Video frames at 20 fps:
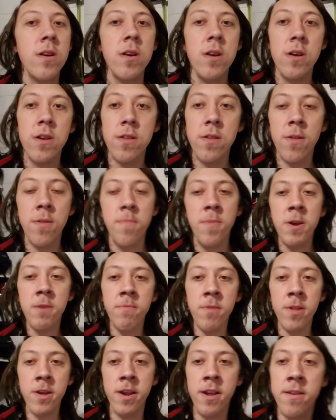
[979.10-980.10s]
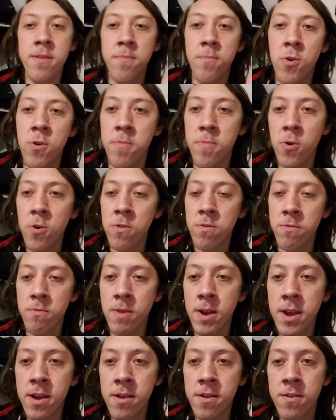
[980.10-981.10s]
So the big blind has a more polar
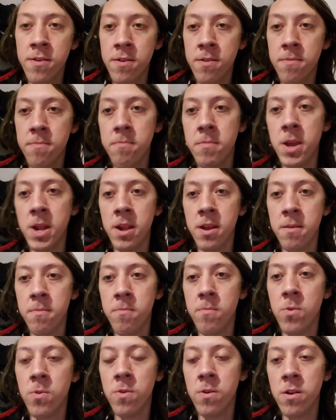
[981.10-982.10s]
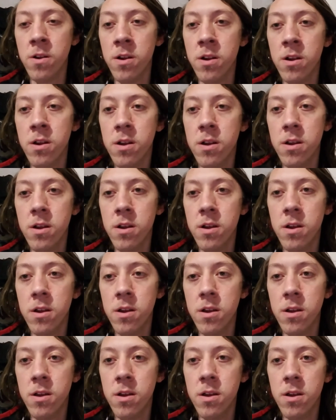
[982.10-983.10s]
range, meaning more
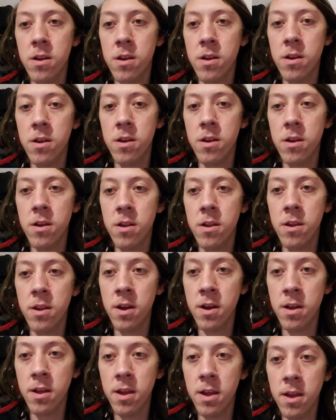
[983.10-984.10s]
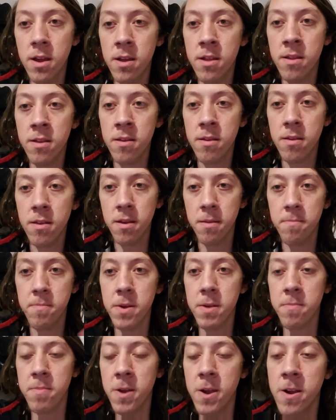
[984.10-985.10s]
nut hands, like big
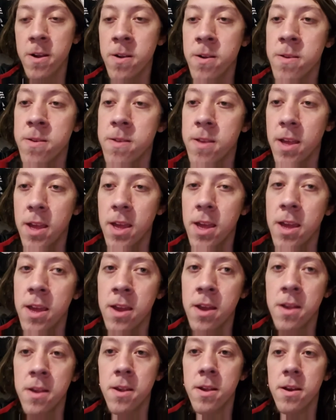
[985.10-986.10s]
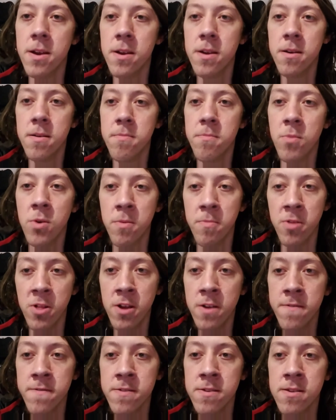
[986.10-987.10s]
pairs, and more
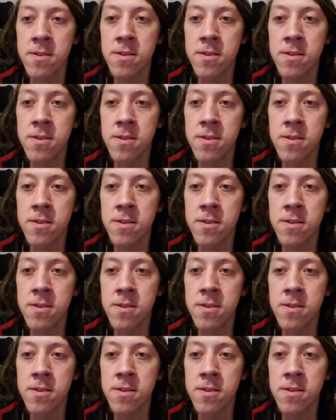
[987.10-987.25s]
bluffs.